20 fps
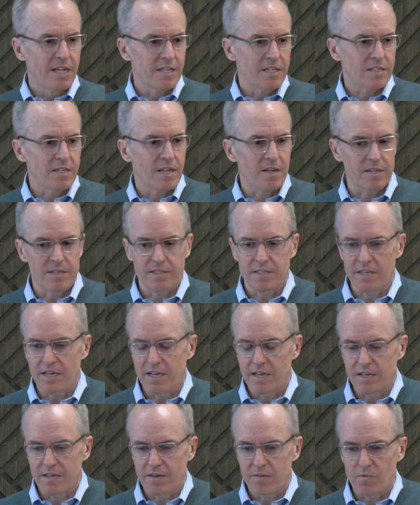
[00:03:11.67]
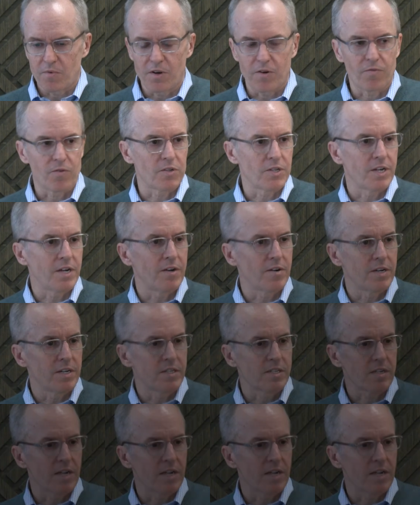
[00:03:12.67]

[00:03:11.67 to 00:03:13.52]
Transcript: It's, it's uh, wonderful to hear his